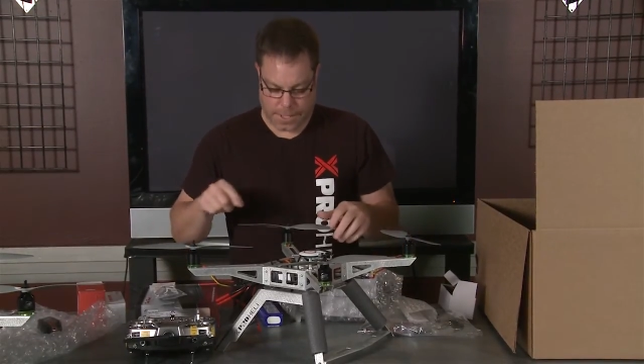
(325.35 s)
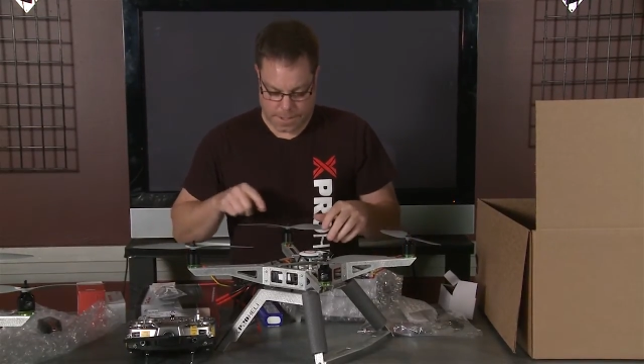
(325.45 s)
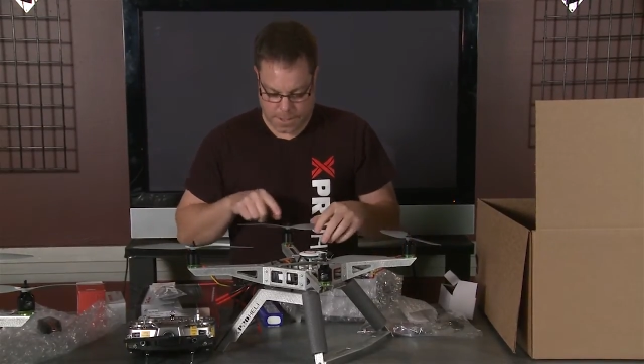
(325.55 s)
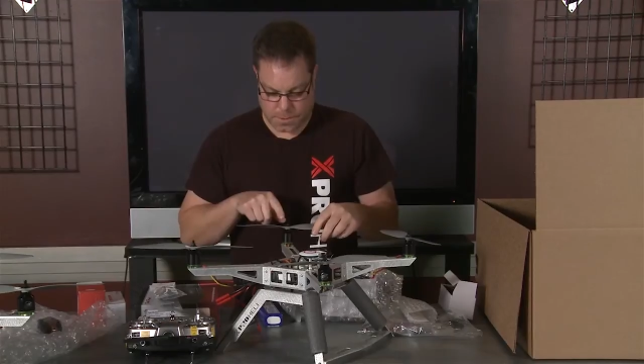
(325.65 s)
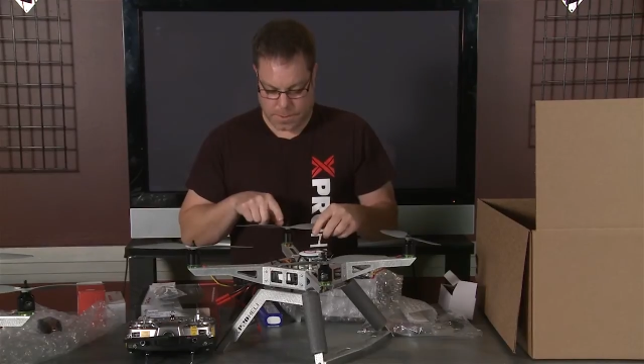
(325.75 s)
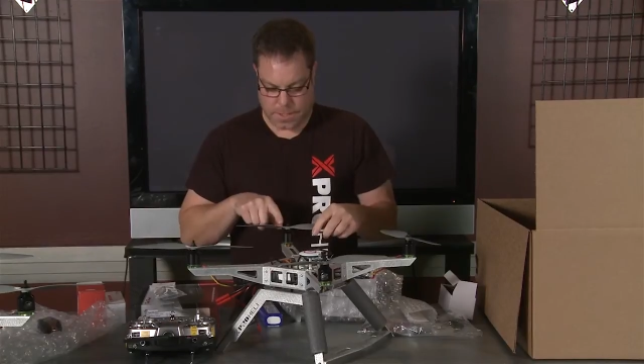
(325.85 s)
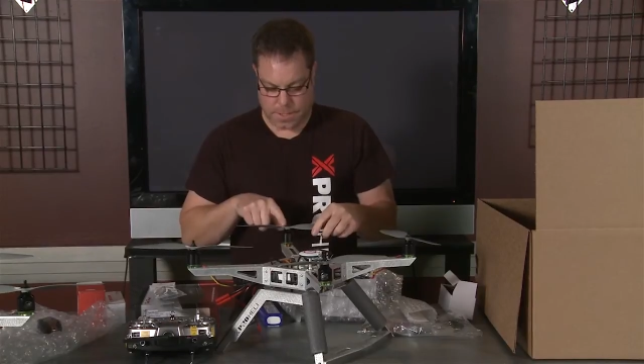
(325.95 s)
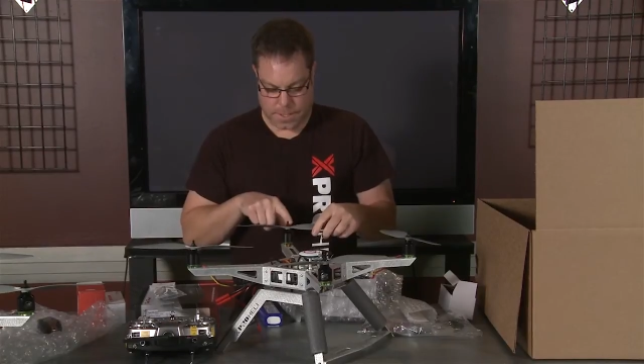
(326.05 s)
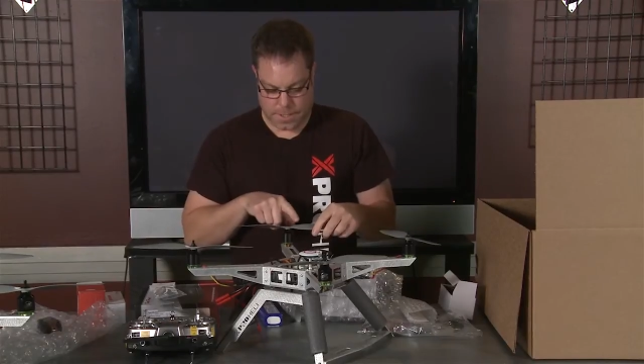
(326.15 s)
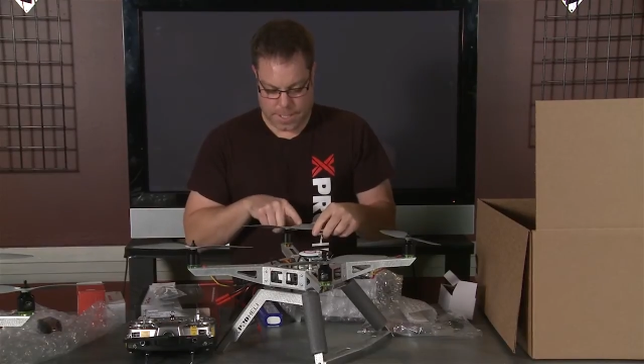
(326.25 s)
and this one
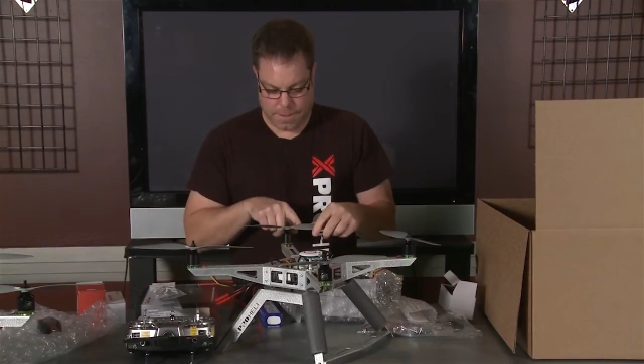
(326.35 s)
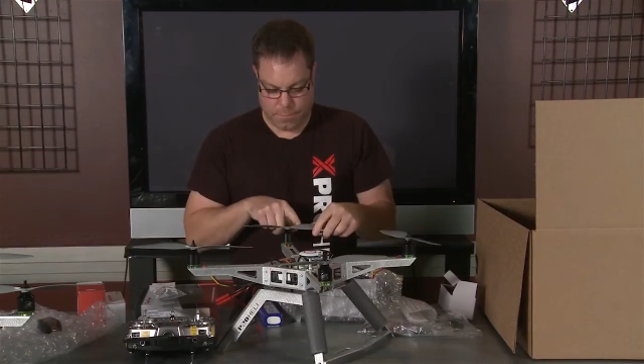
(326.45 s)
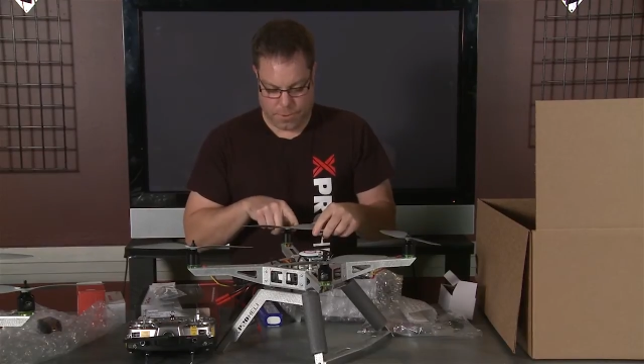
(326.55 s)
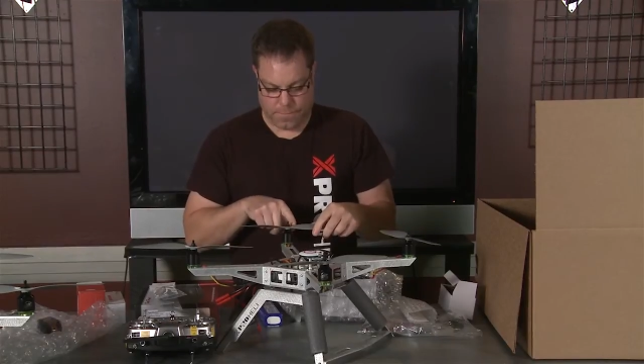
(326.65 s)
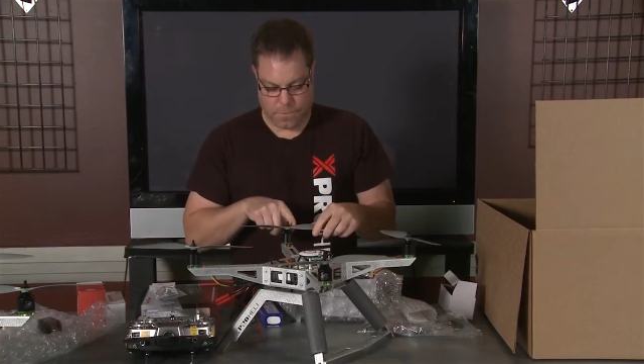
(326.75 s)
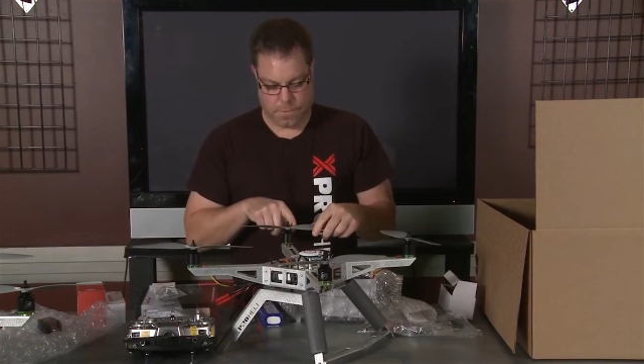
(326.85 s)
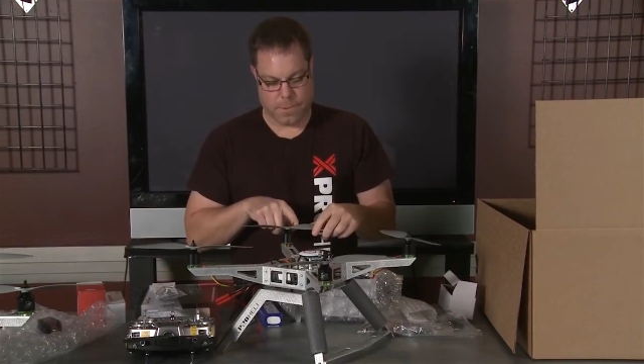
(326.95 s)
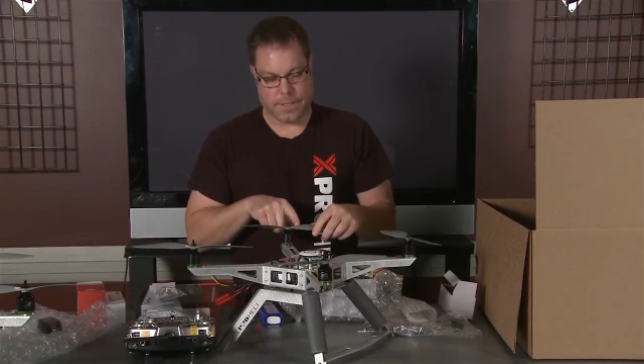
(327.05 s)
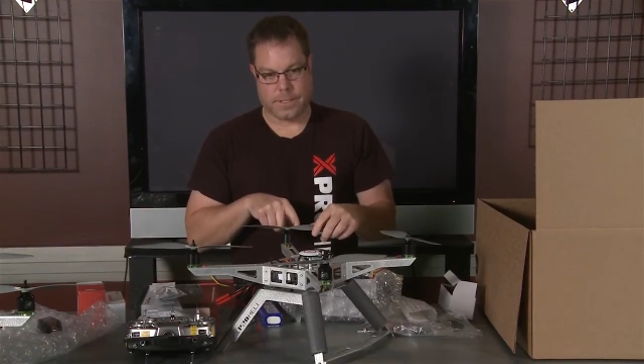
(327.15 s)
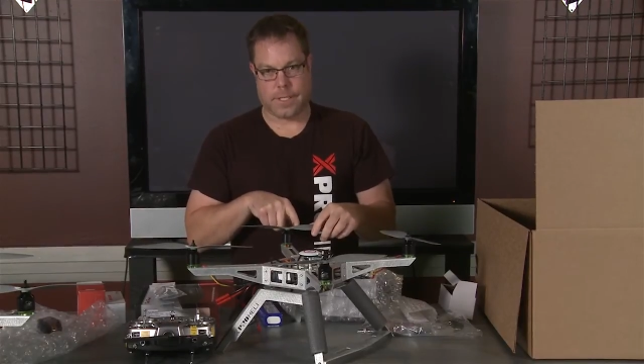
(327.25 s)
says
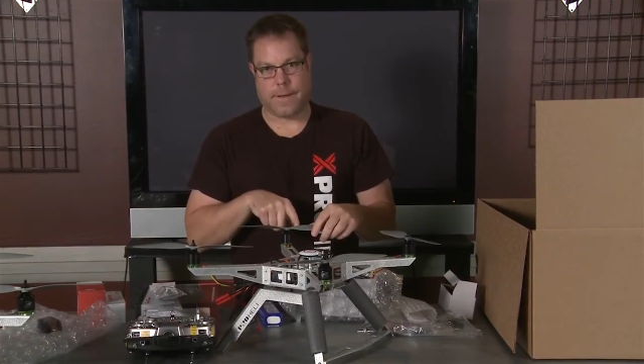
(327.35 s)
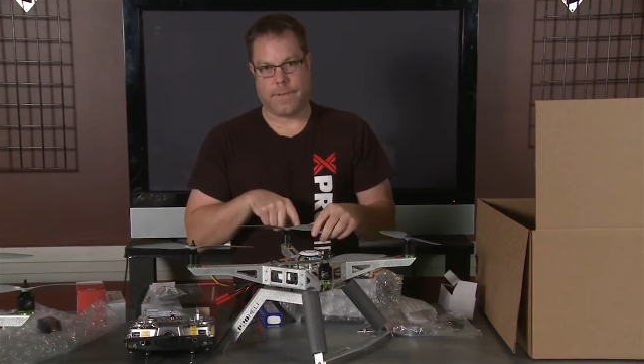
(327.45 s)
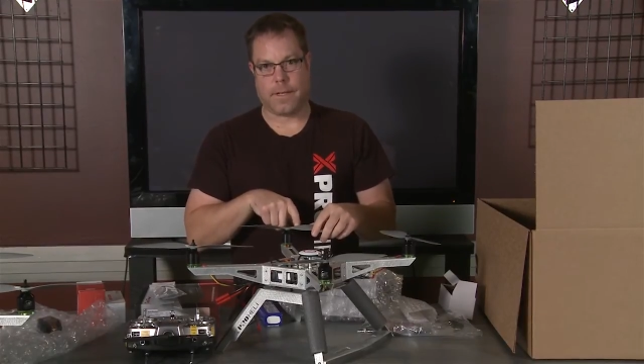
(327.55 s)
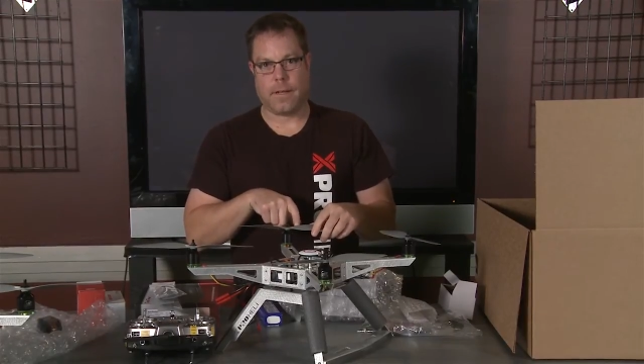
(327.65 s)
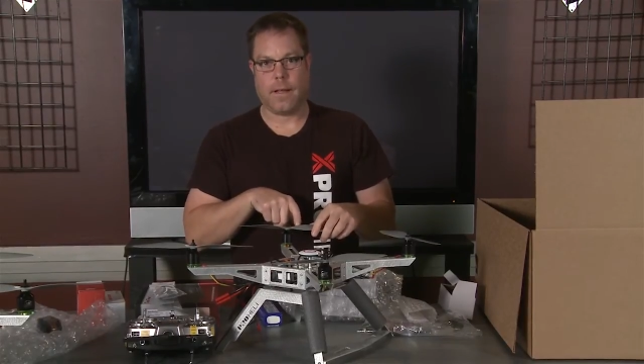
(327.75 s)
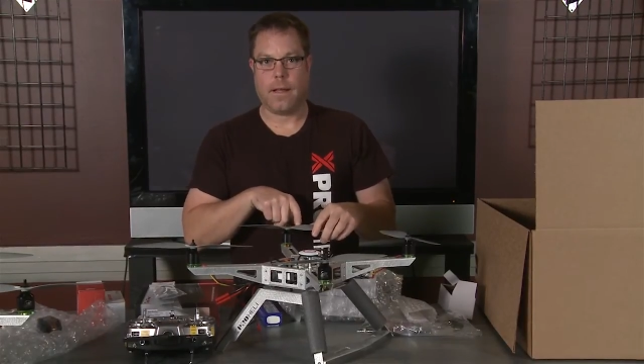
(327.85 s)
10.4.7